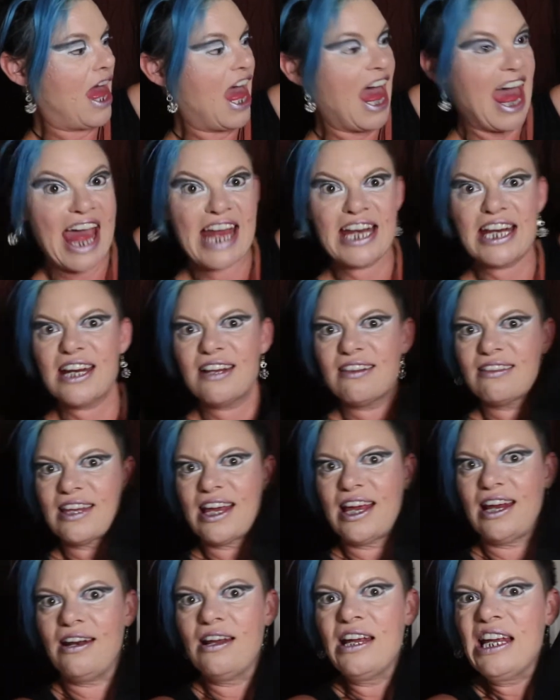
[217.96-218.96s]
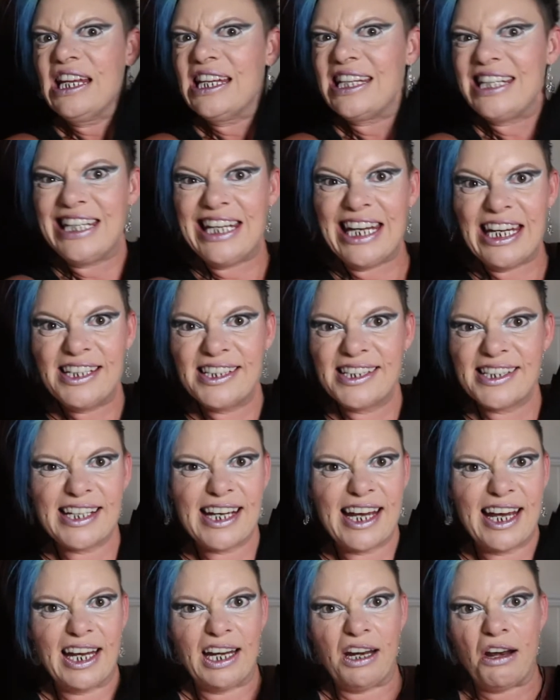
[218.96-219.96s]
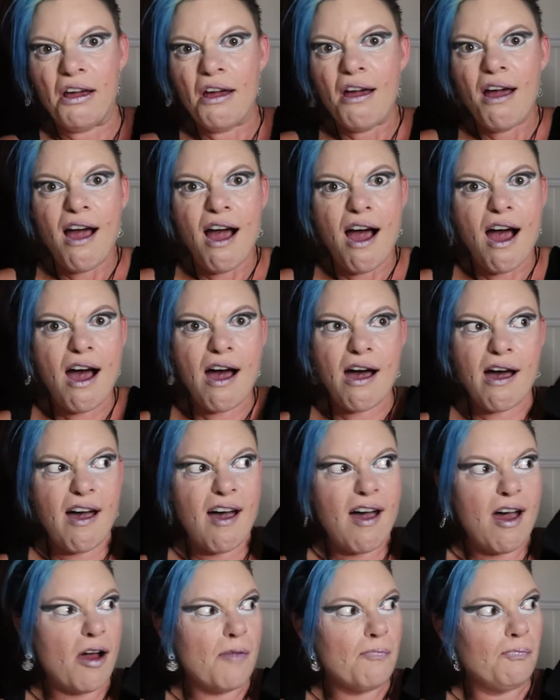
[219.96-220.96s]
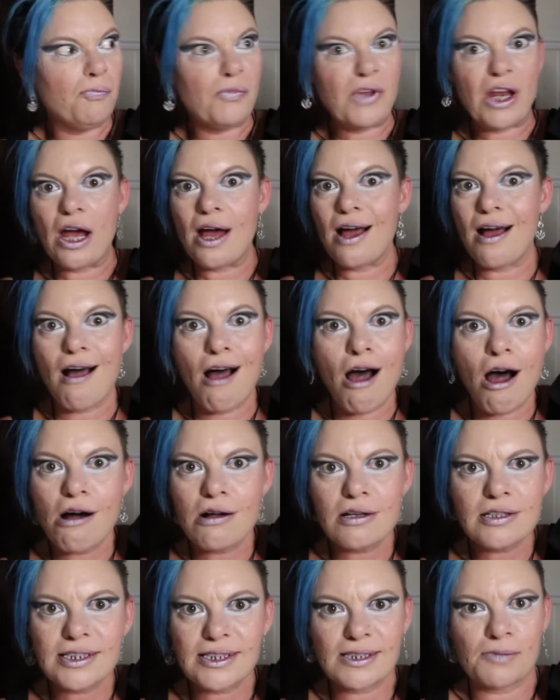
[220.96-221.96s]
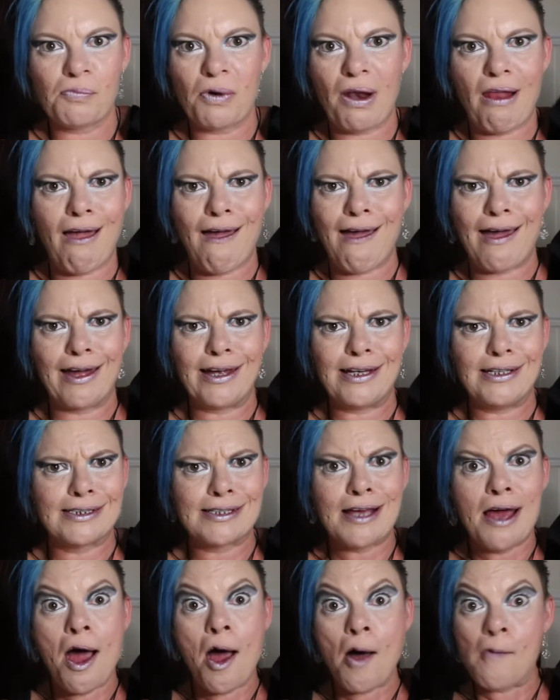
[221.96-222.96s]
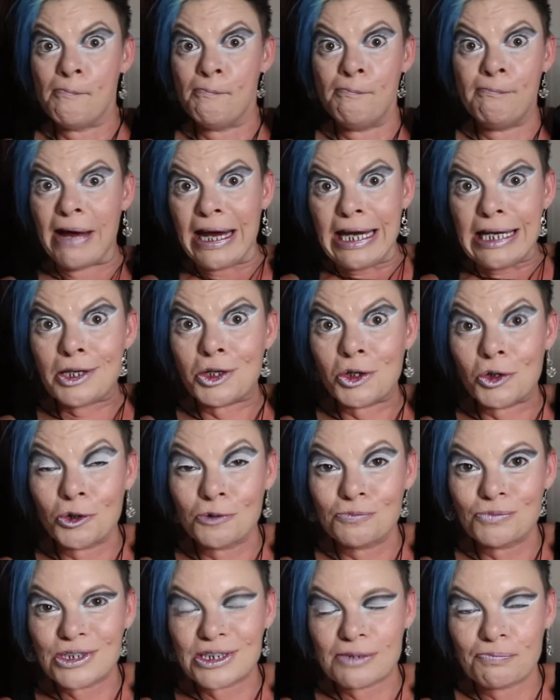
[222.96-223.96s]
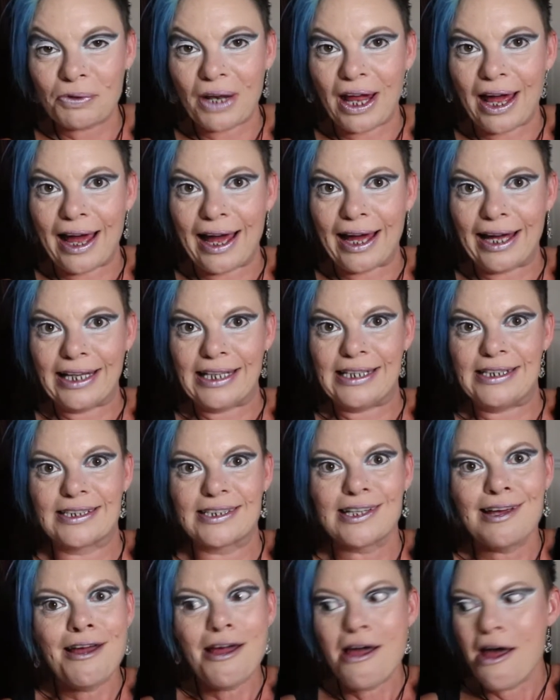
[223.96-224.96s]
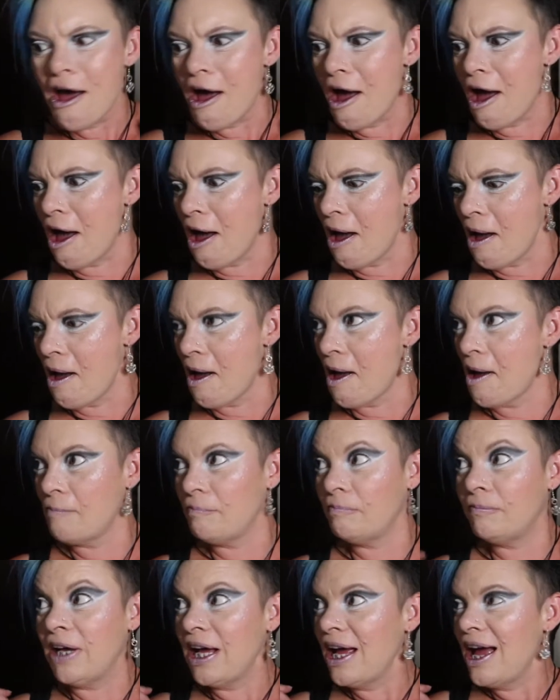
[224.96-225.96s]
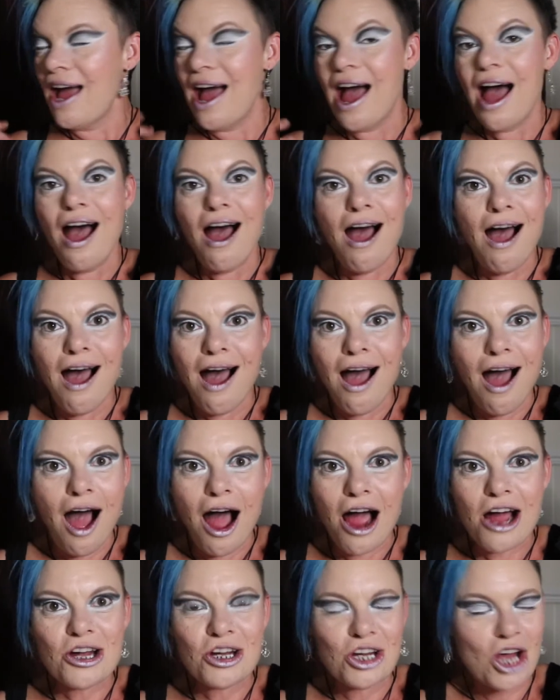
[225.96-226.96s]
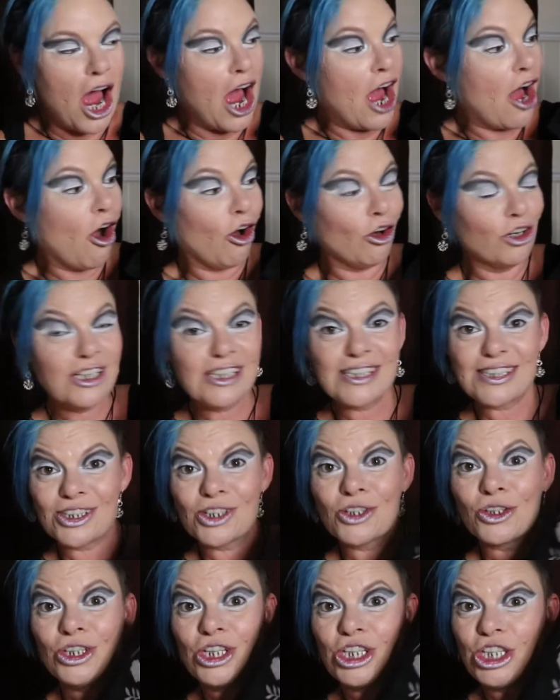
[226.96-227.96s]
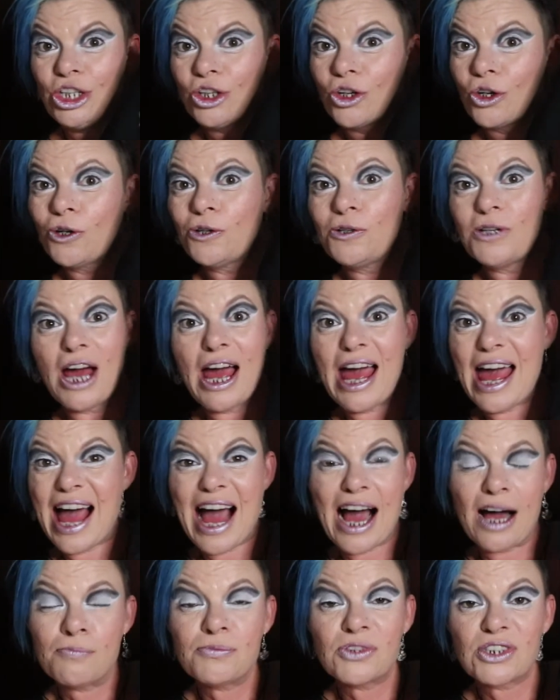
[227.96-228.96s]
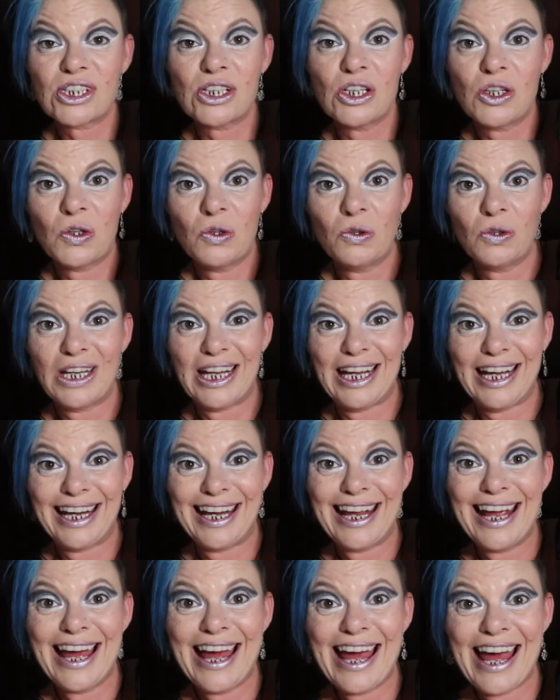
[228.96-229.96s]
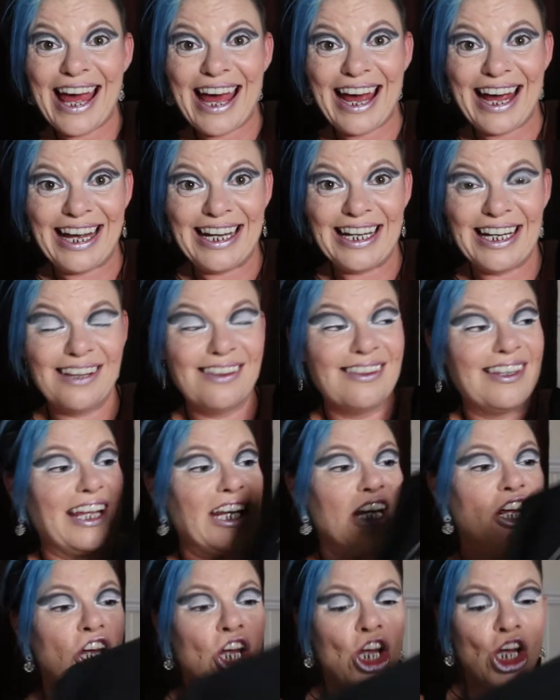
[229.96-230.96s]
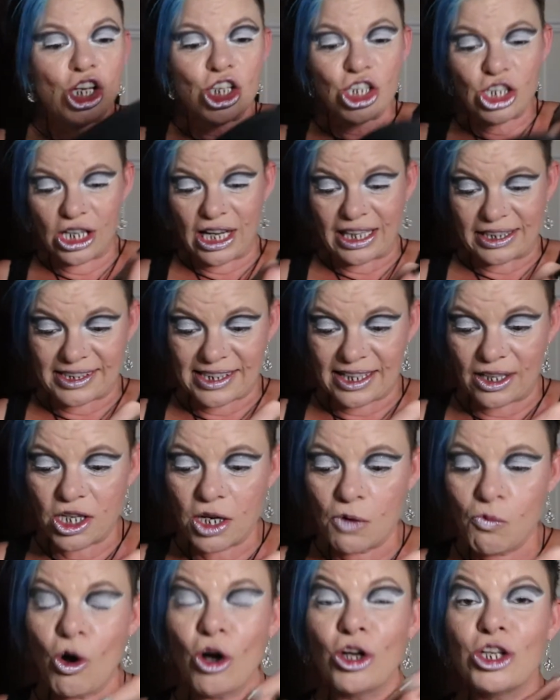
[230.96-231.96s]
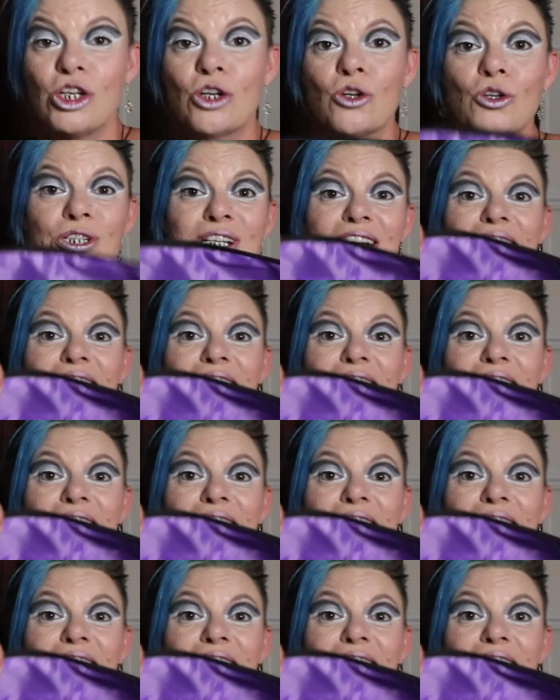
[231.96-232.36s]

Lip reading: Anything. Knitting. Art supplies, makeup supplies, honest to goodness, you could absolutely anything. I tell you what, you could